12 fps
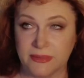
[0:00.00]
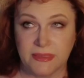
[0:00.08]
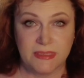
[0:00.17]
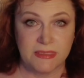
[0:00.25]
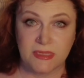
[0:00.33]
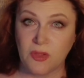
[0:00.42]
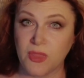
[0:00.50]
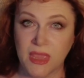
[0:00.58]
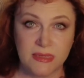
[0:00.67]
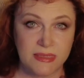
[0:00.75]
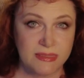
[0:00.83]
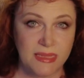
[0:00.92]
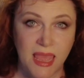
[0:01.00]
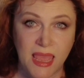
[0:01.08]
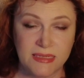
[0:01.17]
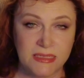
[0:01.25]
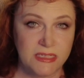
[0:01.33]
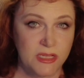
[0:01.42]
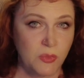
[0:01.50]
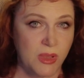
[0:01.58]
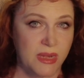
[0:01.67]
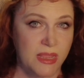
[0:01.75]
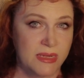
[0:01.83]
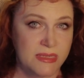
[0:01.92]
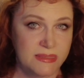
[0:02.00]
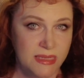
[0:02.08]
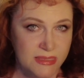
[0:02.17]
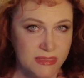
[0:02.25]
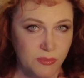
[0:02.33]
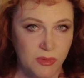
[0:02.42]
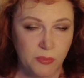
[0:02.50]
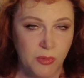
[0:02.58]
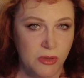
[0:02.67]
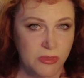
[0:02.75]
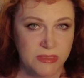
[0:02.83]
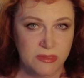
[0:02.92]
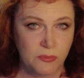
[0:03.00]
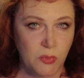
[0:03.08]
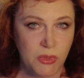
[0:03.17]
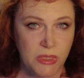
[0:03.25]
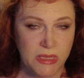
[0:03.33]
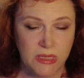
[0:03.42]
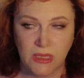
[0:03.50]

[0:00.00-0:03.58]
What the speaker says: So they decide to do what any sensible person would.